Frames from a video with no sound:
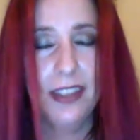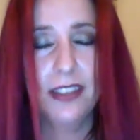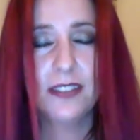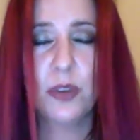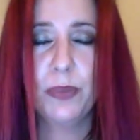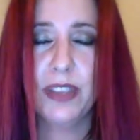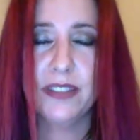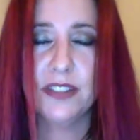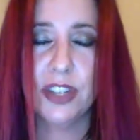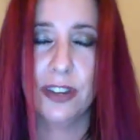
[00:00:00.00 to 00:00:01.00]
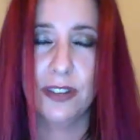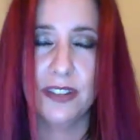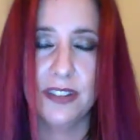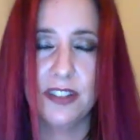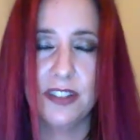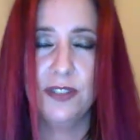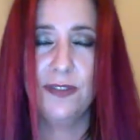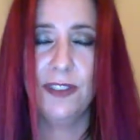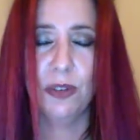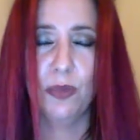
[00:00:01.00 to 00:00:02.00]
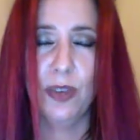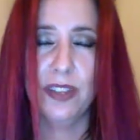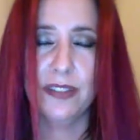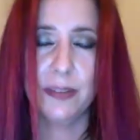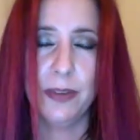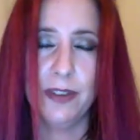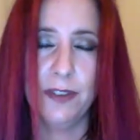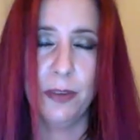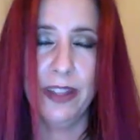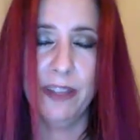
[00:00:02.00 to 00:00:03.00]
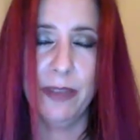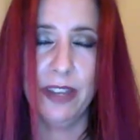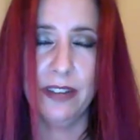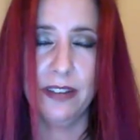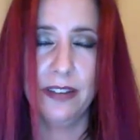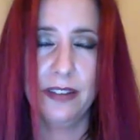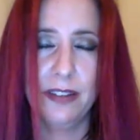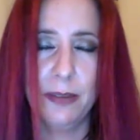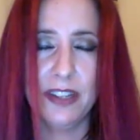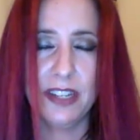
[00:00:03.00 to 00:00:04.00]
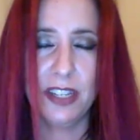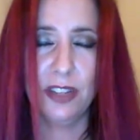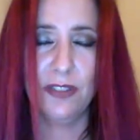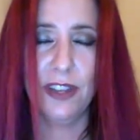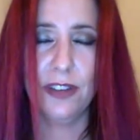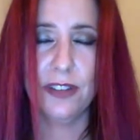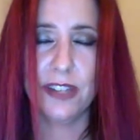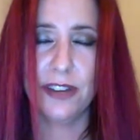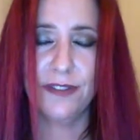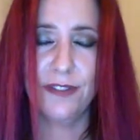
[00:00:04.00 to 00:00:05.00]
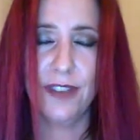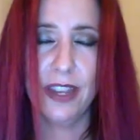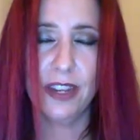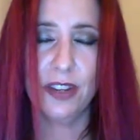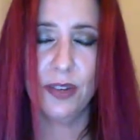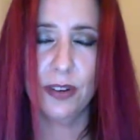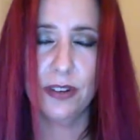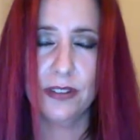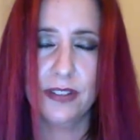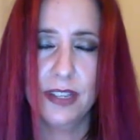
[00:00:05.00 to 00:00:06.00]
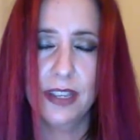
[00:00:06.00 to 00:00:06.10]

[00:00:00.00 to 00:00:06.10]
Solar plexus chakra sits 2 finger widths above your belly button. You might take your fingers there and find yours.